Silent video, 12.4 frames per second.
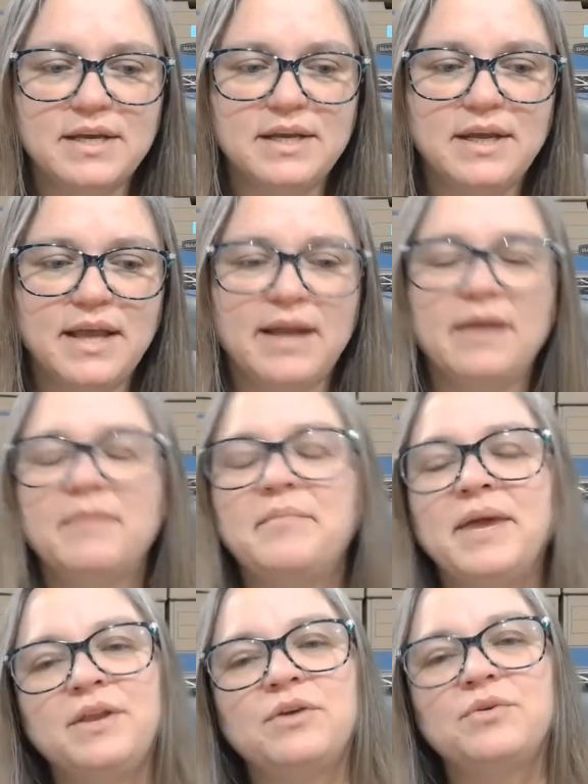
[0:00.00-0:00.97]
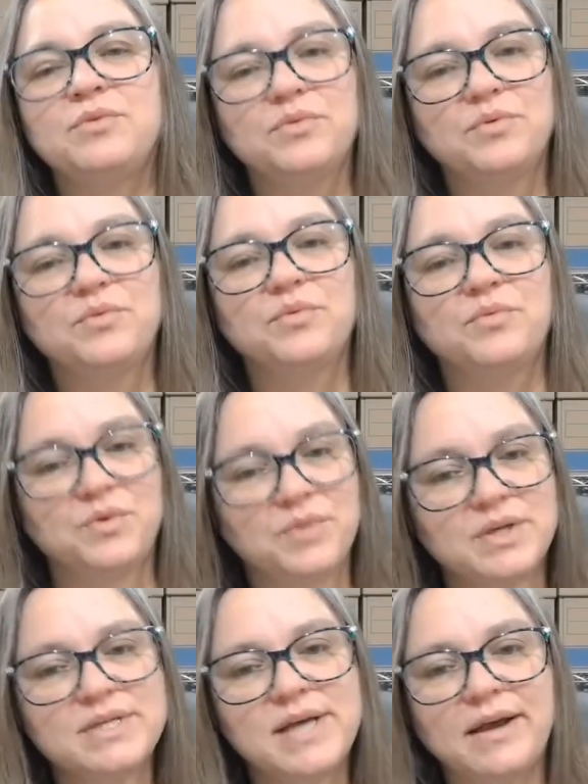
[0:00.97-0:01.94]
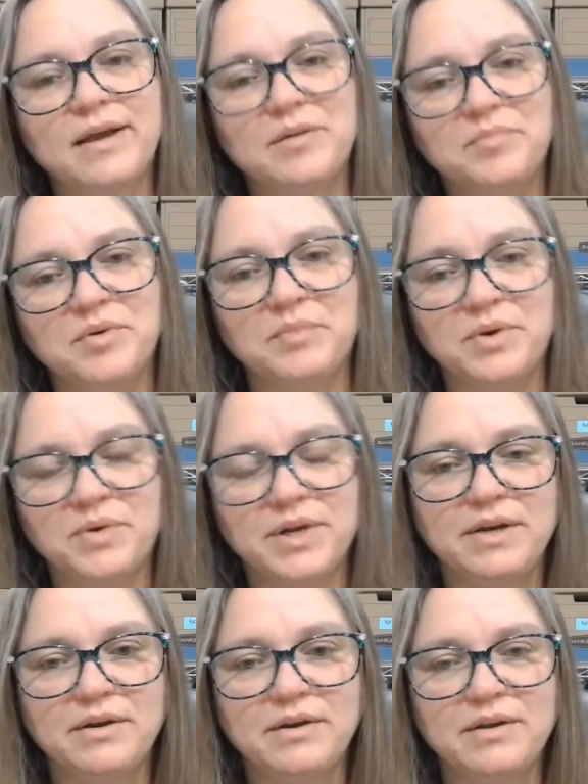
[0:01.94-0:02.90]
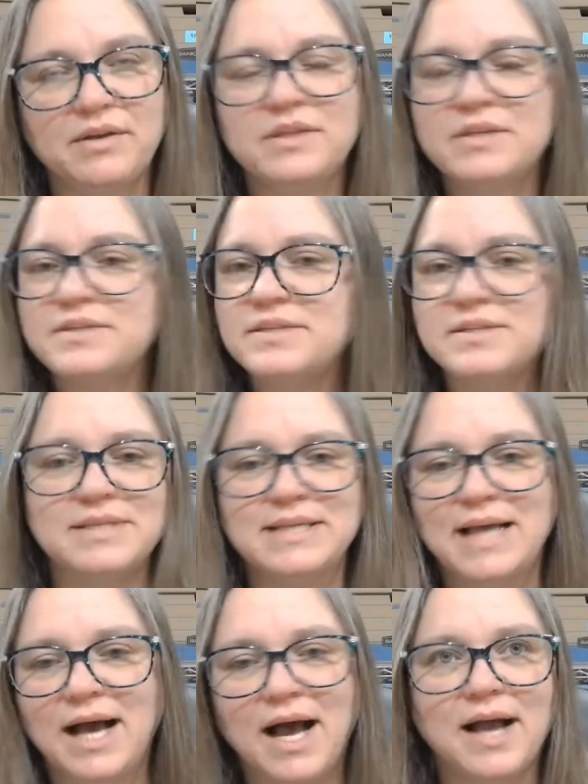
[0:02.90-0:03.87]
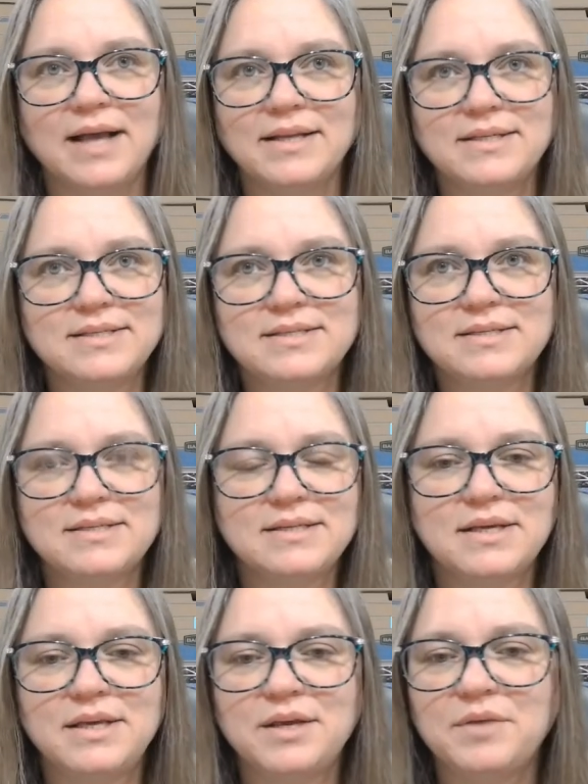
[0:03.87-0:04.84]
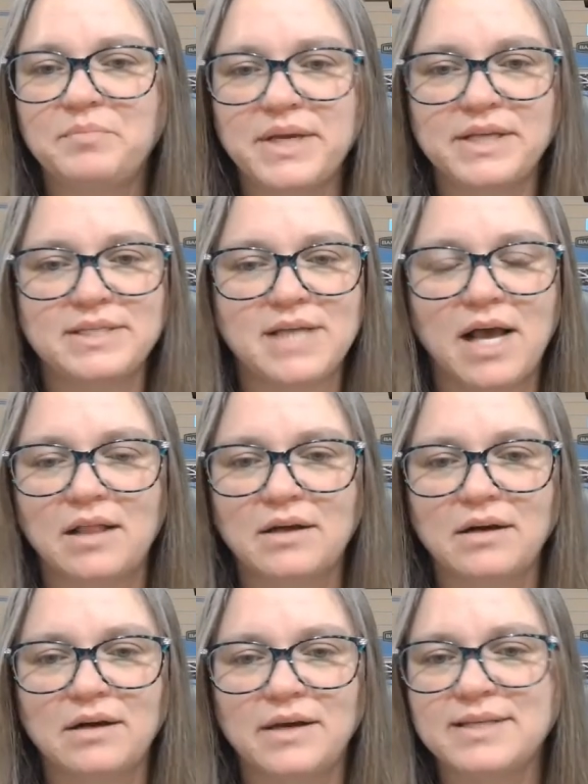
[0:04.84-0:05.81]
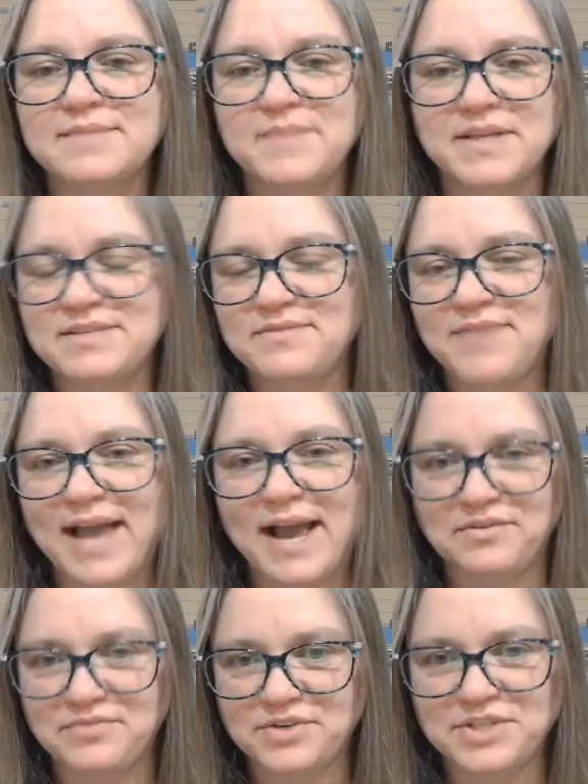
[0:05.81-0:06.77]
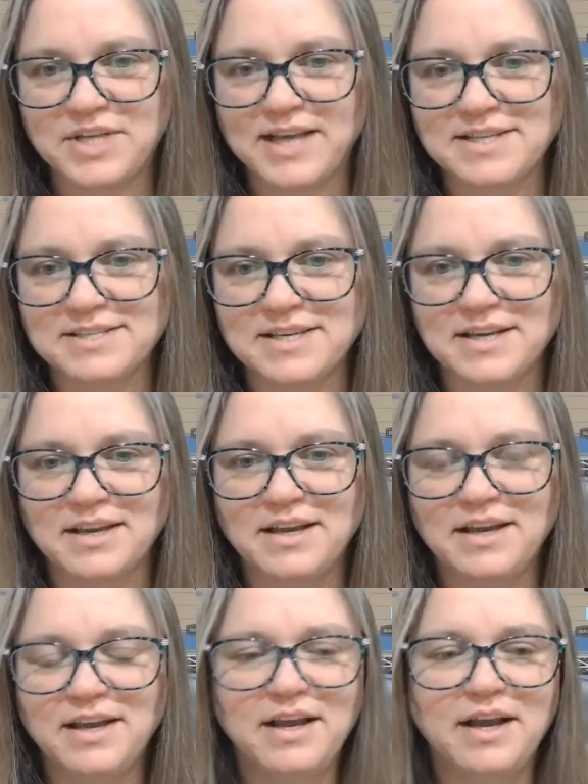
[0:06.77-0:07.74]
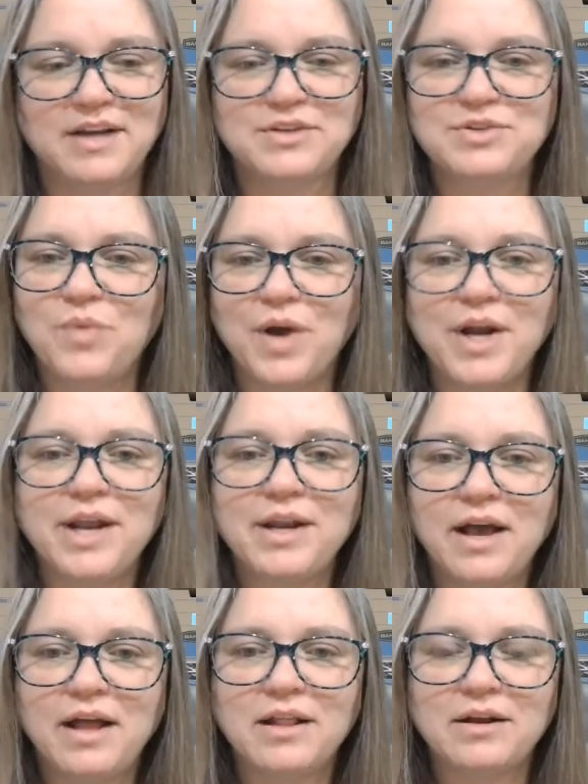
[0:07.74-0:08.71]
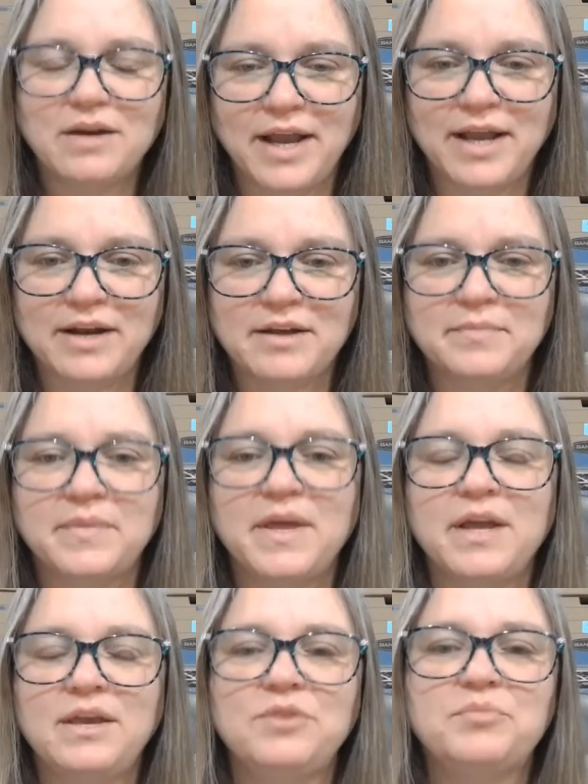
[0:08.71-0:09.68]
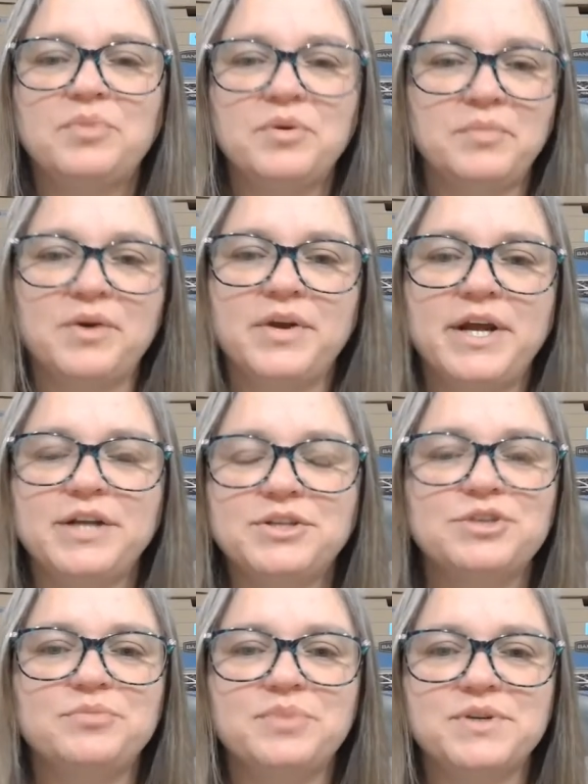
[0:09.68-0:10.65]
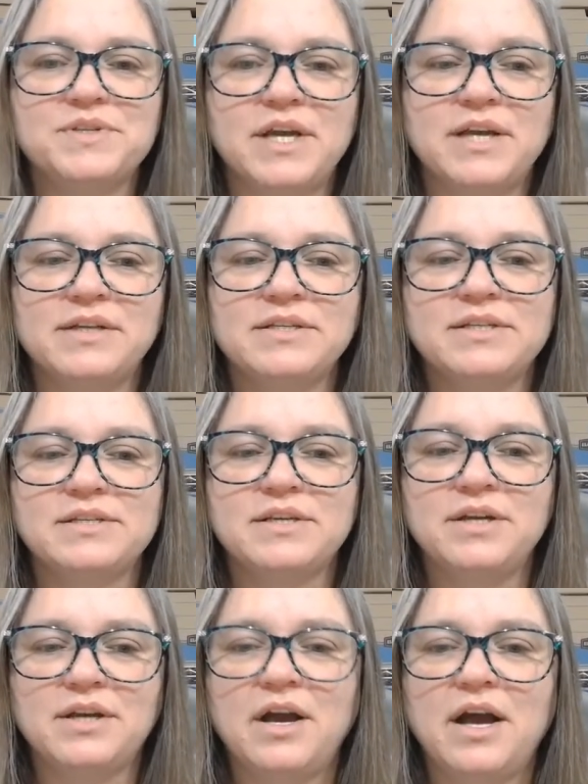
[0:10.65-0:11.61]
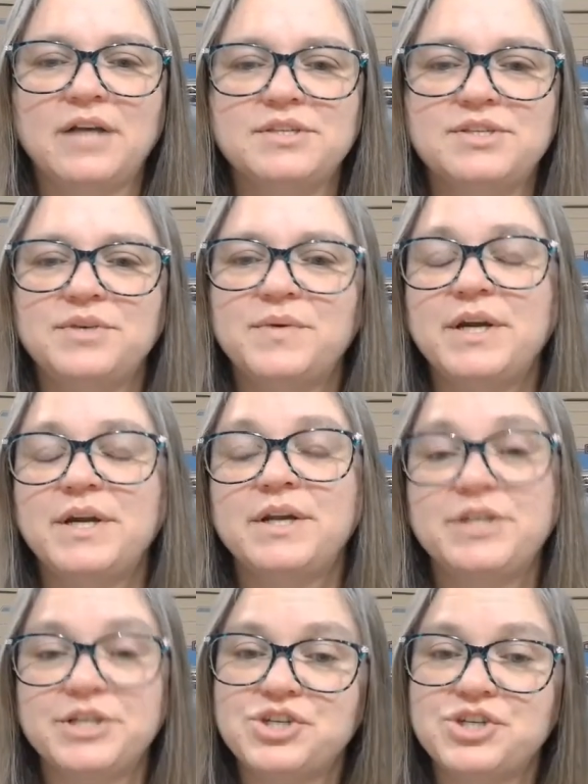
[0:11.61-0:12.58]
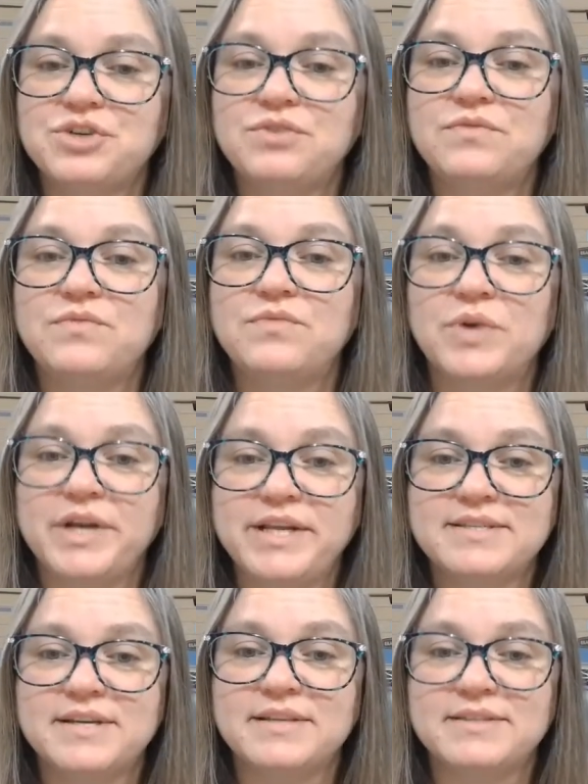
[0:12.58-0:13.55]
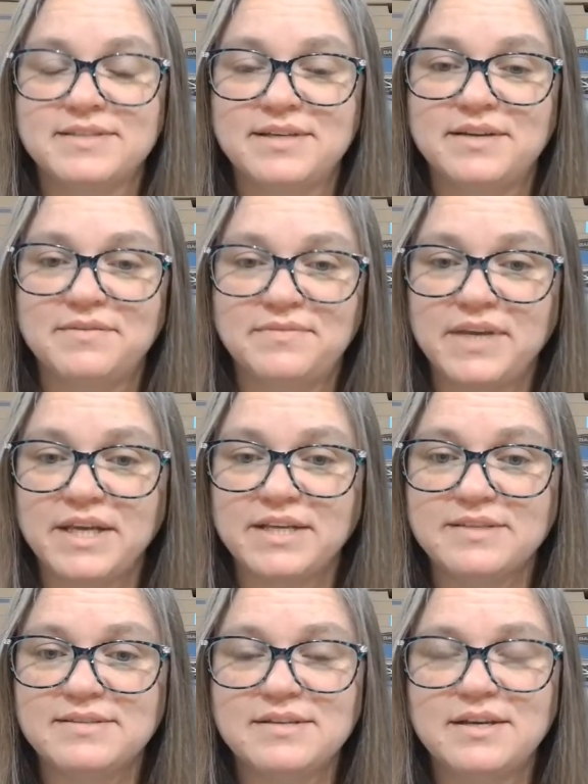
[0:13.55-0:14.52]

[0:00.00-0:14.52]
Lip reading: And mind you, when we're talking promoted, this is not your big dollar expensive advertising. A $20 item that you promote at 2% is going to cost you an additional 40 cents in fees.